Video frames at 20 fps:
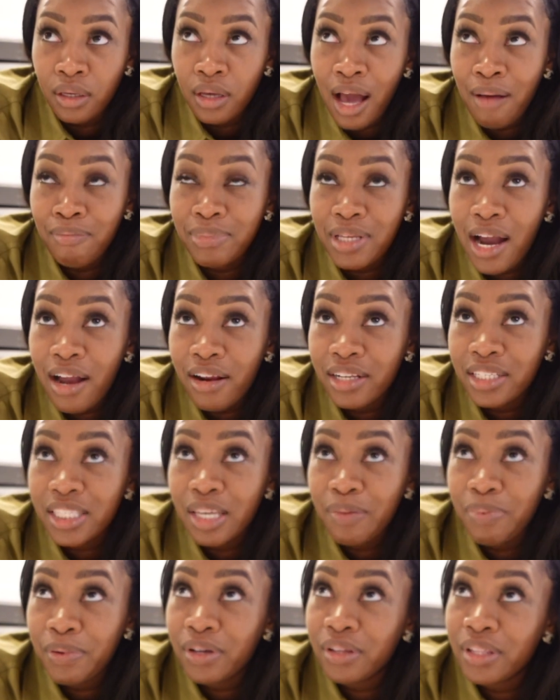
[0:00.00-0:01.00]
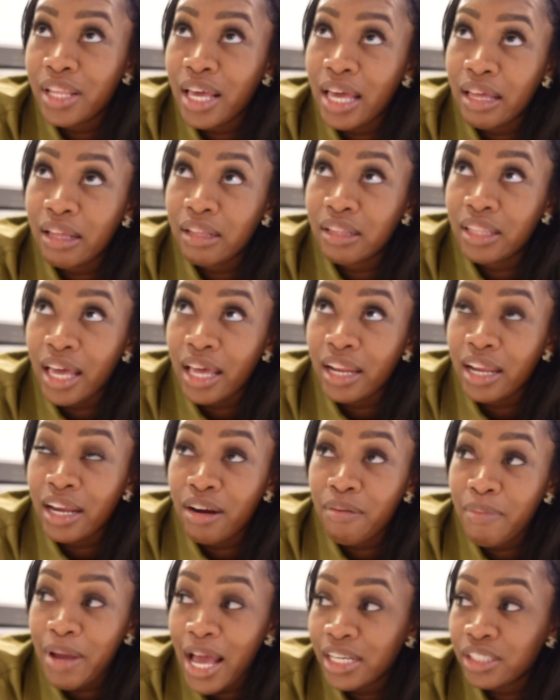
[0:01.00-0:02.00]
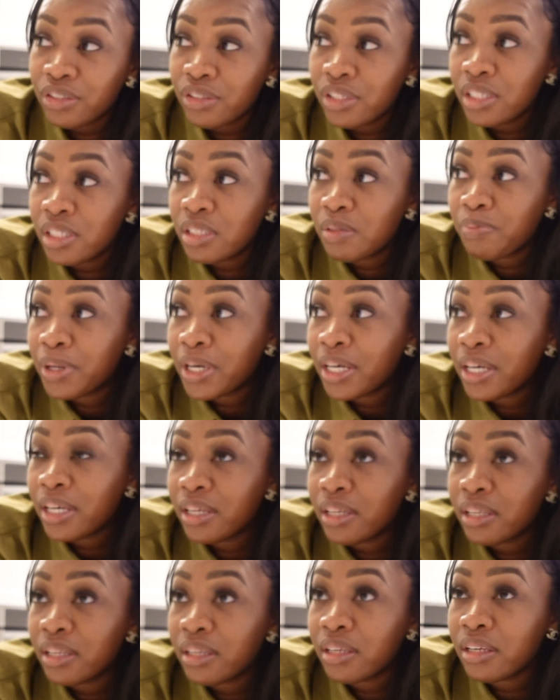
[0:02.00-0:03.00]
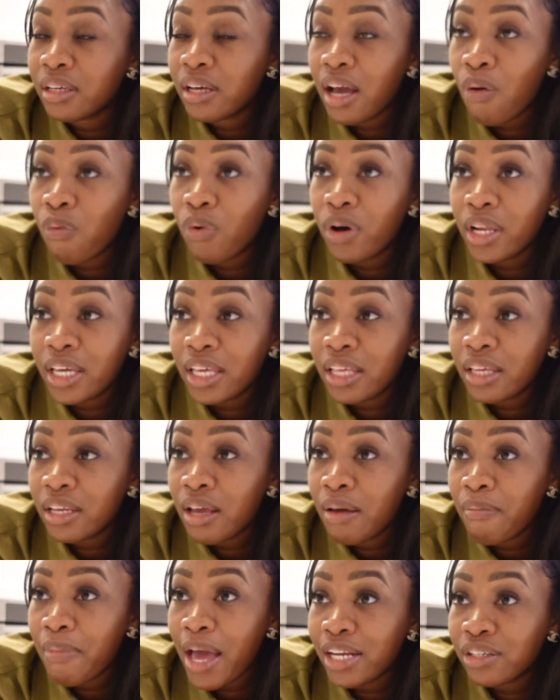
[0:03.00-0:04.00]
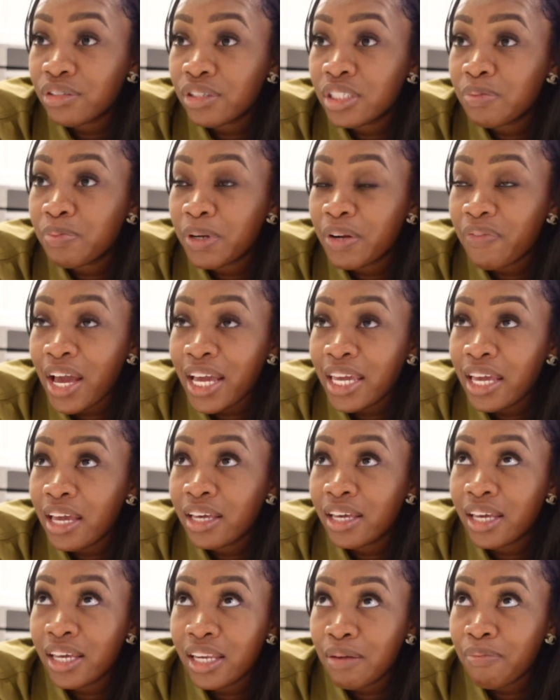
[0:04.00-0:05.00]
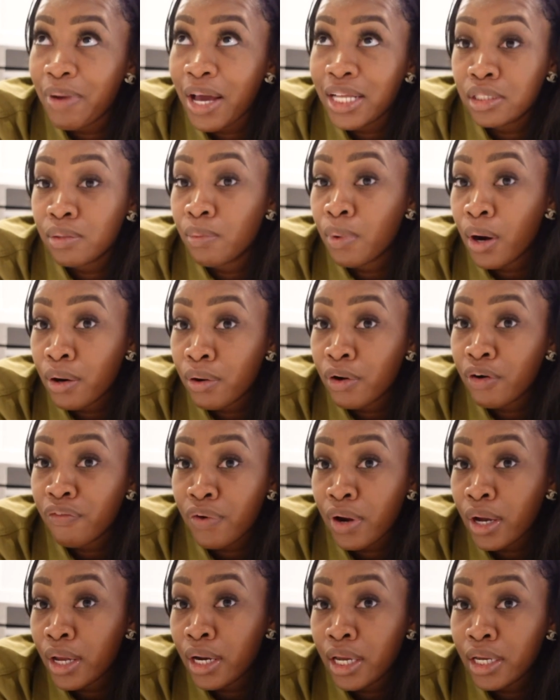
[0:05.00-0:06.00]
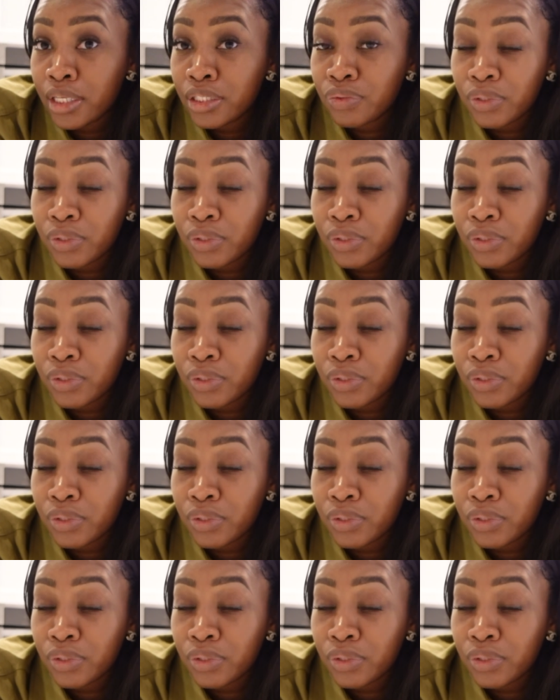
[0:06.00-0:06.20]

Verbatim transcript: I'm tired of sleeping on that air mattress, but I want to get a mattress, but if I can't get it by tomorrow or Friday, it's